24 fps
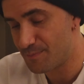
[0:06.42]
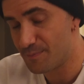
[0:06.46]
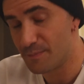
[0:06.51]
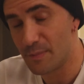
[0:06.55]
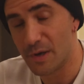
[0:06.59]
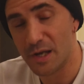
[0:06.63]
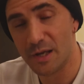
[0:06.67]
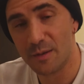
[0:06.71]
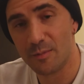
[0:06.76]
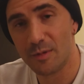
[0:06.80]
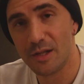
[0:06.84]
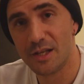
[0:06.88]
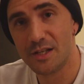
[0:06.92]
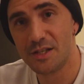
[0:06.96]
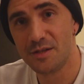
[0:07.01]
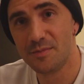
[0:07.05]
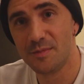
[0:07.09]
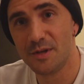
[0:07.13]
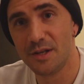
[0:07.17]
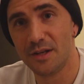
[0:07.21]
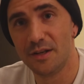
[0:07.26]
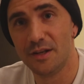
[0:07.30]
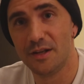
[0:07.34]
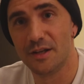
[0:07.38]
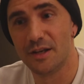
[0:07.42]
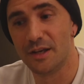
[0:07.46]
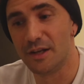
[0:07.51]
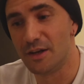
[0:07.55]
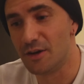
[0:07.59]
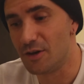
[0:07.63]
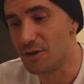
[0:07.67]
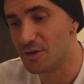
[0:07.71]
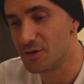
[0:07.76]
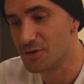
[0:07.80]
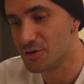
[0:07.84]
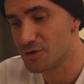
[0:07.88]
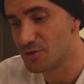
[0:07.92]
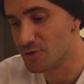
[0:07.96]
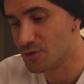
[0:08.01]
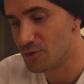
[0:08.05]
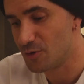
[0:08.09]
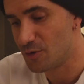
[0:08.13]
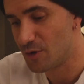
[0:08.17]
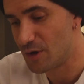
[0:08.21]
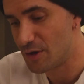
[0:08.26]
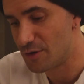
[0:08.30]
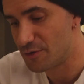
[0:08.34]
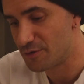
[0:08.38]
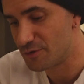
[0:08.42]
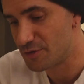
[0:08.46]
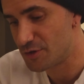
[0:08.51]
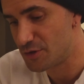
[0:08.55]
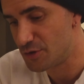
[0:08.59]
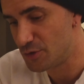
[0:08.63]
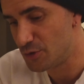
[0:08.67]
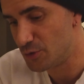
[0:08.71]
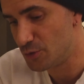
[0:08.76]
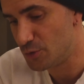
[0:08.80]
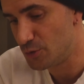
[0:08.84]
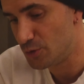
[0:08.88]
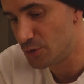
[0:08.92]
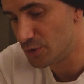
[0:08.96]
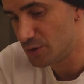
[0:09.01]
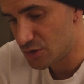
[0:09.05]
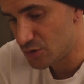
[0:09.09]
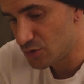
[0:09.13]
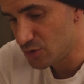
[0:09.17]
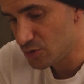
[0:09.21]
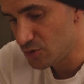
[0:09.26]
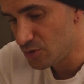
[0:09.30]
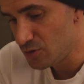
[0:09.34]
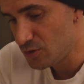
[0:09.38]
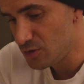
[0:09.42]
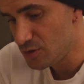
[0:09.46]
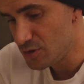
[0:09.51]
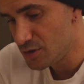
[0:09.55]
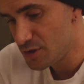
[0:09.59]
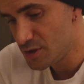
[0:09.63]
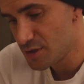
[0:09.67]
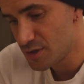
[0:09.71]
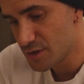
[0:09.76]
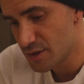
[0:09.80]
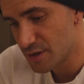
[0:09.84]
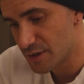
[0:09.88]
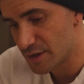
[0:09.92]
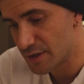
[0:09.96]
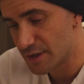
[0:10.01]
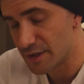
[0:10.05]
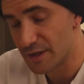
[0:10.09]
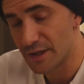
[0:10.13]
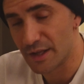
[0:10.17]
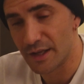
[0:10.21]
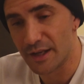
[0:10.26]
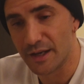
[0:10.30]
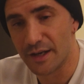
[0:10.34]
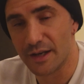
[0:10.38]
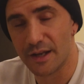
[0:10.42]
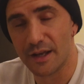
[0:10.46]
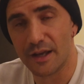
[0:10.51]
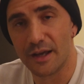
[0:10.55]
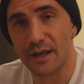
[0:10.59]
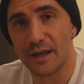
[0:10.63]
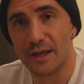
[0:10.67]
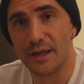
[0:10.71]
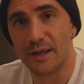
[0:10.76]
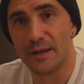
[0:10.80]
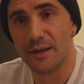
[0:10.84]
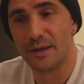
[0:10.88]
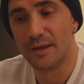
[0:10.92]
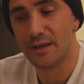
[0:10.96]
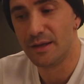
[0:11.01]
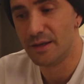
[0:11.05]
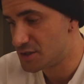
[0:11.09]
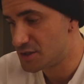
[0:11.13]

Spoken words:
mic placement and also a few tools that I